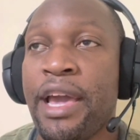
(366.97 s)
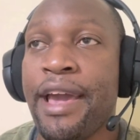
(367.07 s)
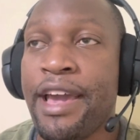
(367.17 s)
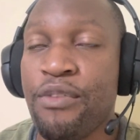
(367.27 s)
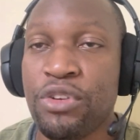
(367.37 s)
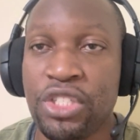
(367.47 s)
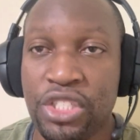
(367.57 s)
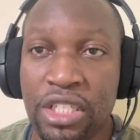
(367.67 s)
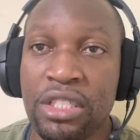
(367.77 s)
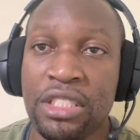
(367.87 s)
Every
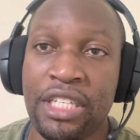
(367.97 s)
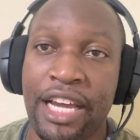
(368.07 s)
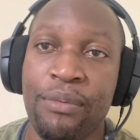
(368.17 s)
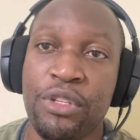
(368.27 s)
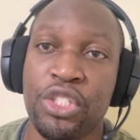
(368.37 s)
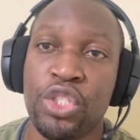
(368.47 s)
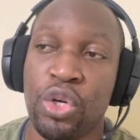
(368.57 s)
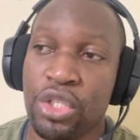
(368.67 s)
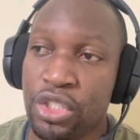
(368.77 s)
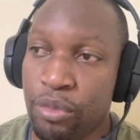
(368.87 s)
single time this
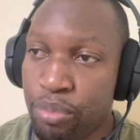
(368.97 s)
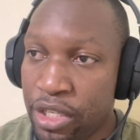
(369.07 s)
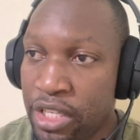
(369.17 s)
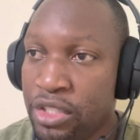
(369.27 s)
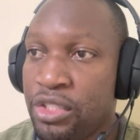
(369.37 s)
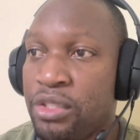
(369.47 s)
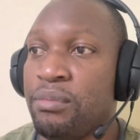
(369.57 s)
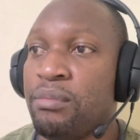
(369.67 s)
youngster plays,